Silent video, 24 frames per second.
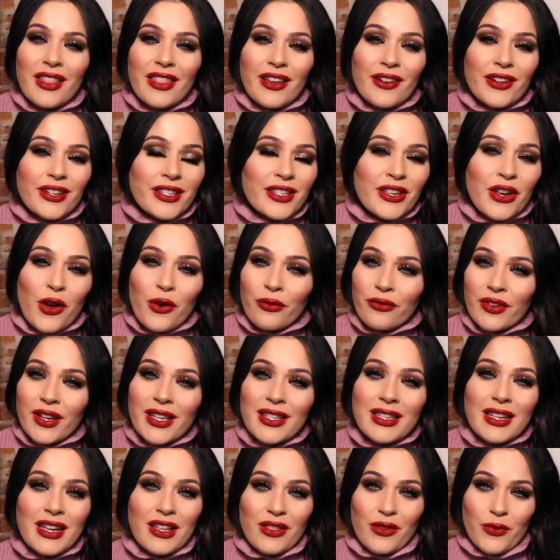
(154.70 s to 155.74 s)
there is no
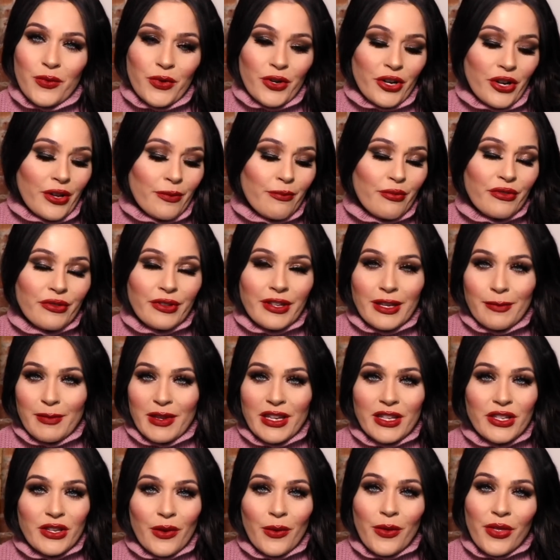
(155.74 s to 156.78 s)
reason in the world, believe
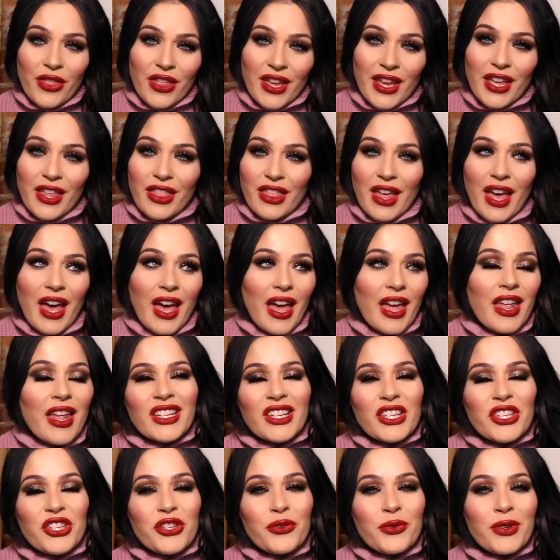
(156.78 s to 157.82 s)
me, don't think that
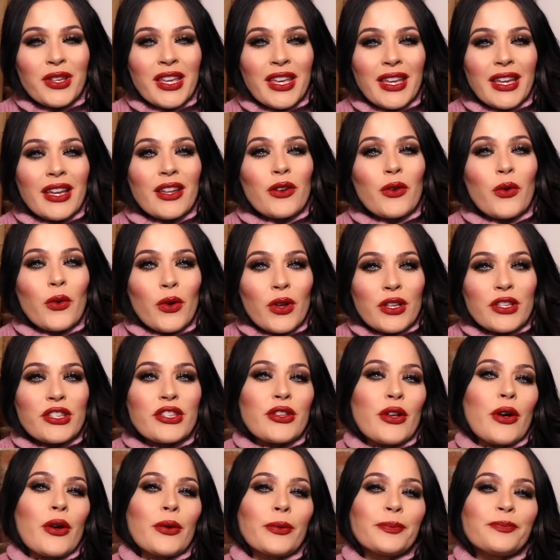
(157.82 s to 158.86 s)
you can't
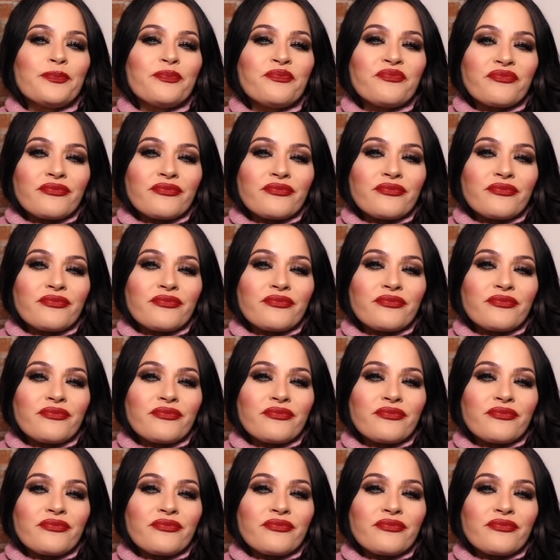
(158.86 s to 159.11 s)
also